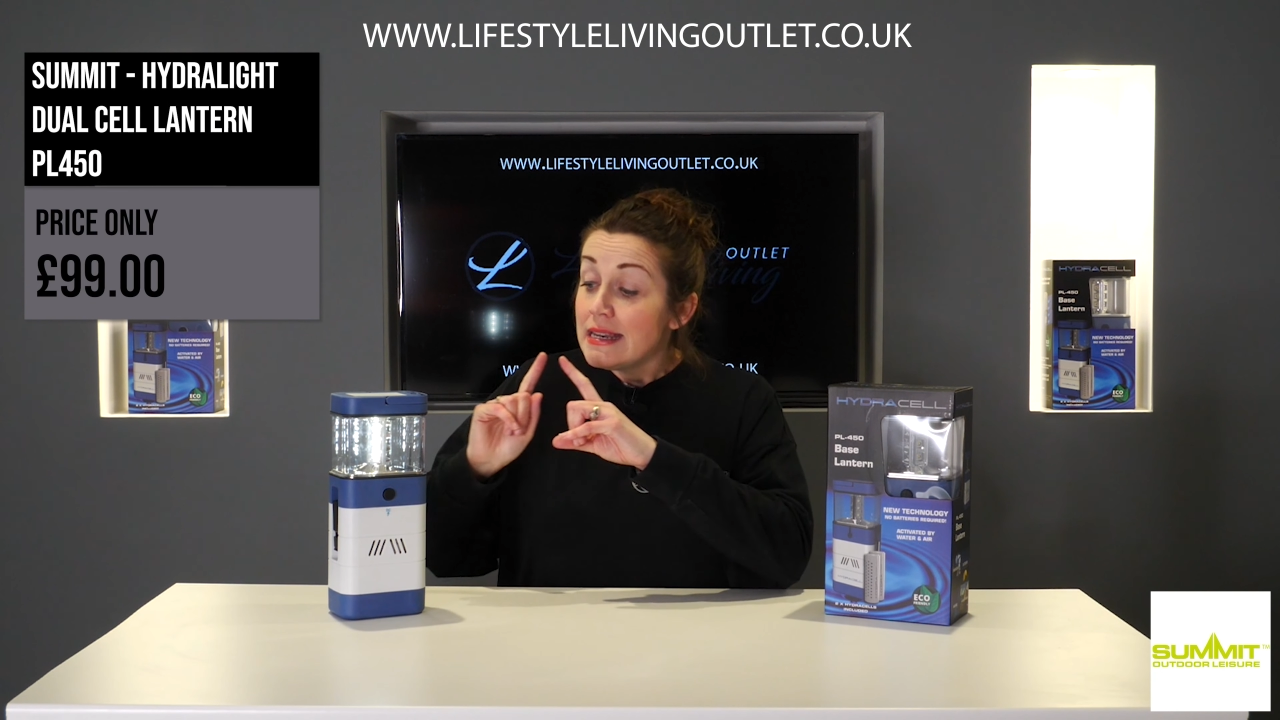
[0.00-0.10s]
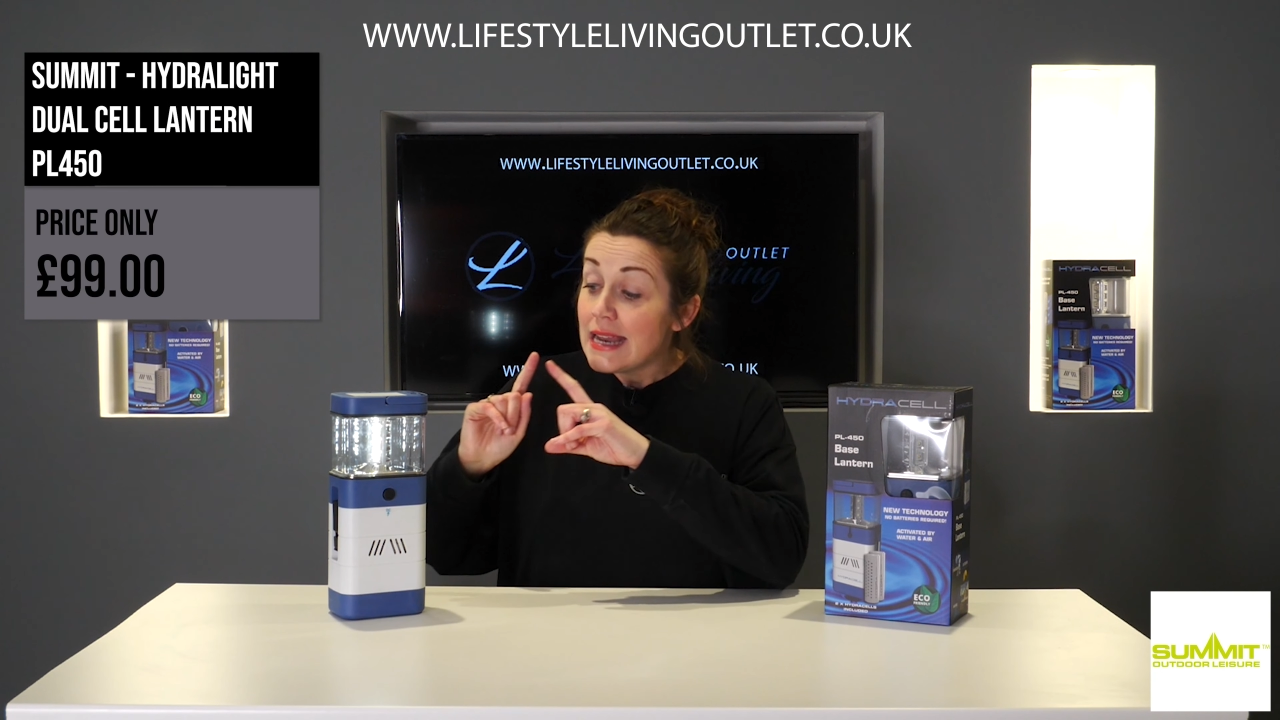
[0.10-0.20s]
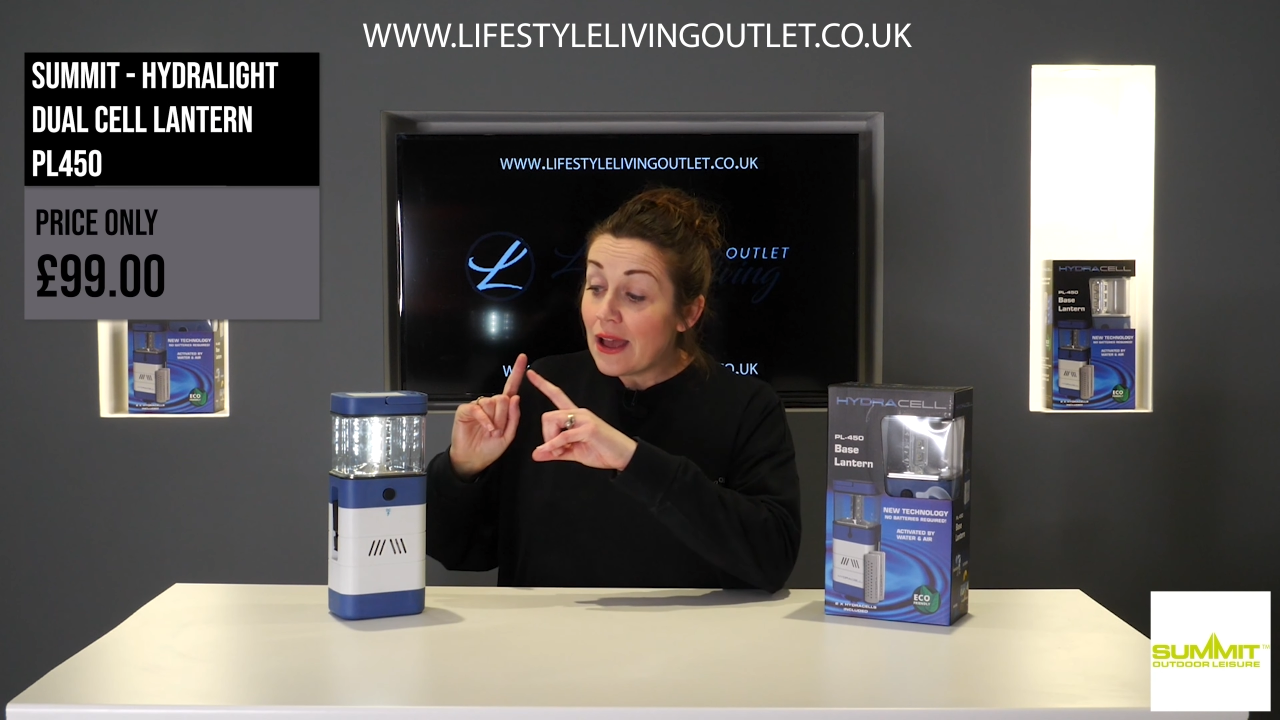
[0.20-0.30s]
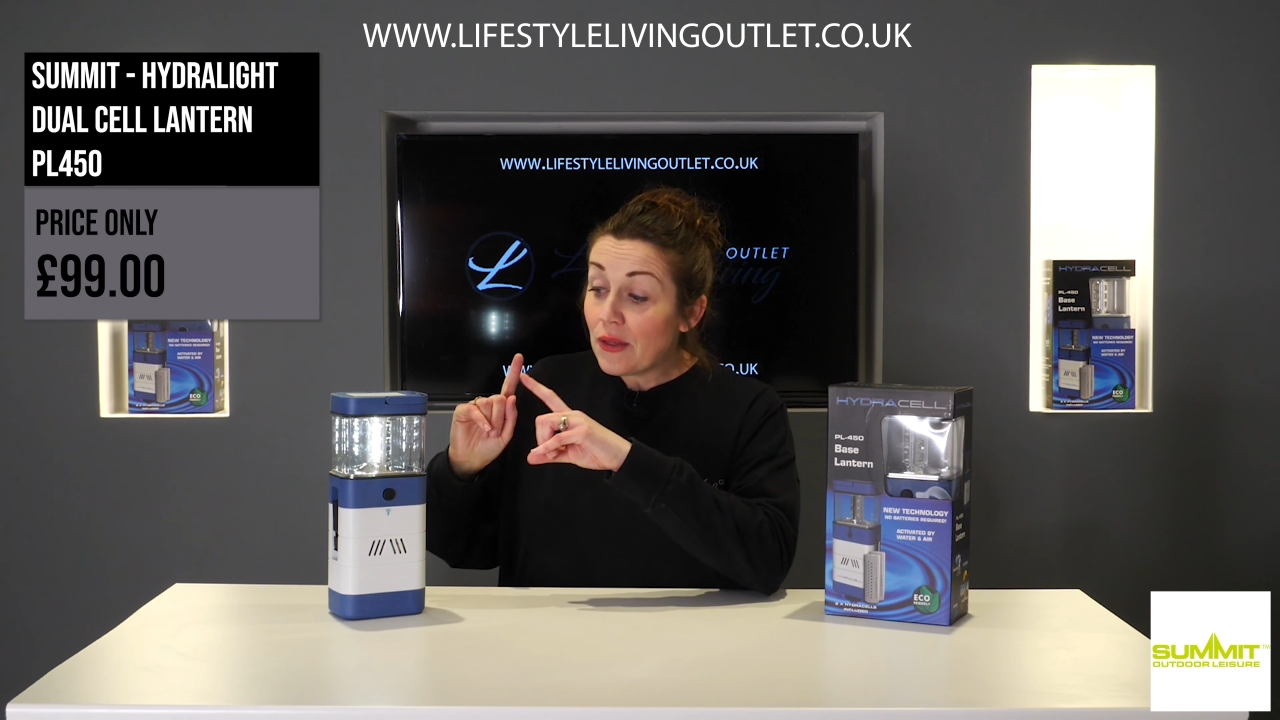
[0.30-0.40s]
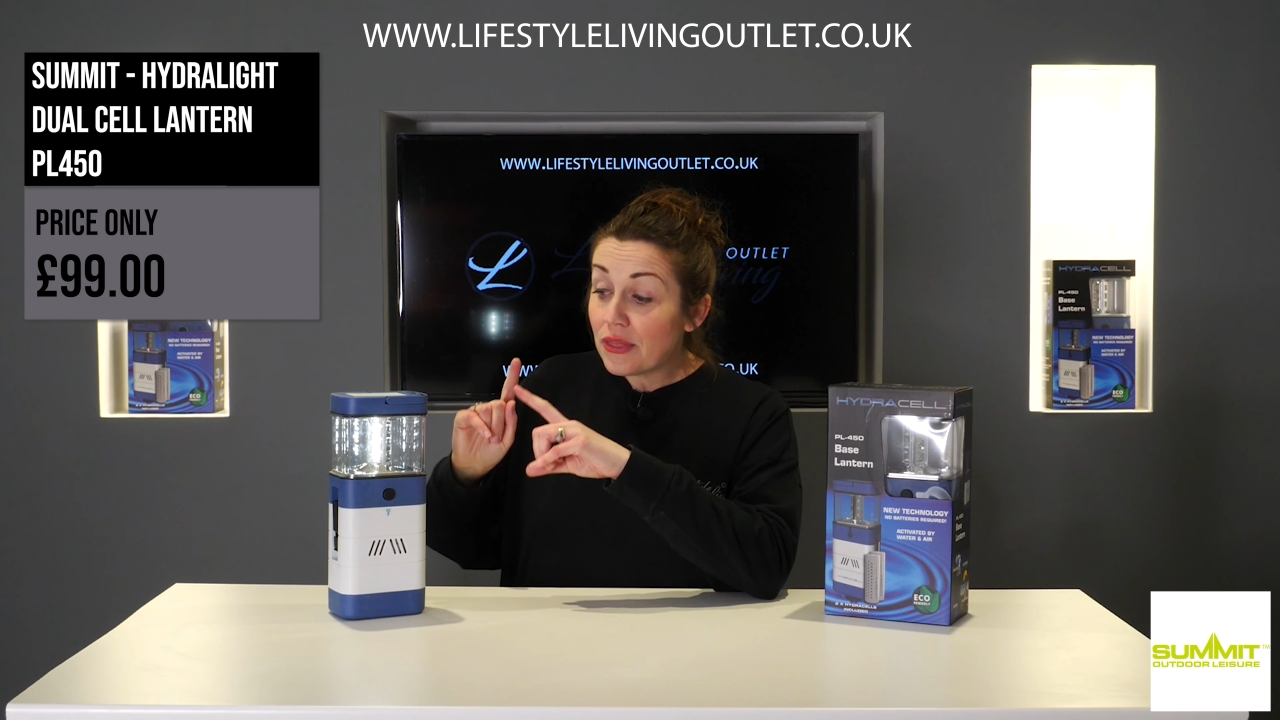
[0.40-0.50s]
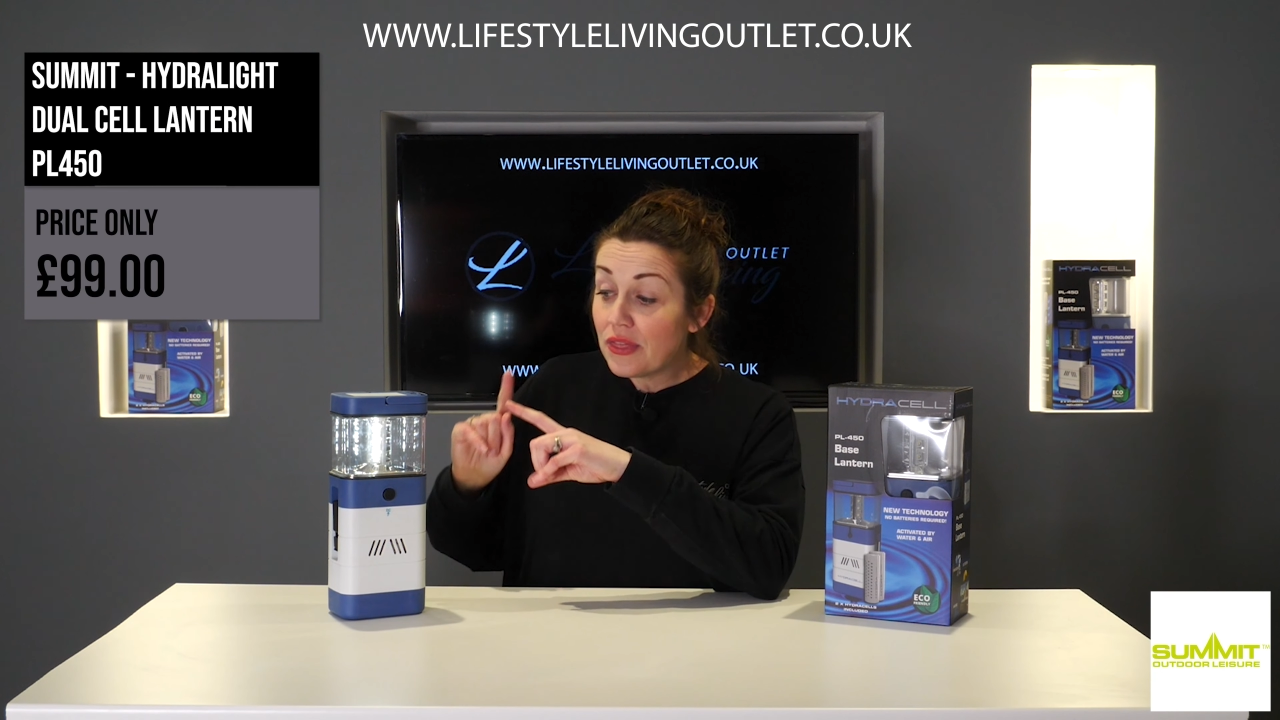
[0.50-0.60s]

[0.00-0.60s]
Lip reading: Now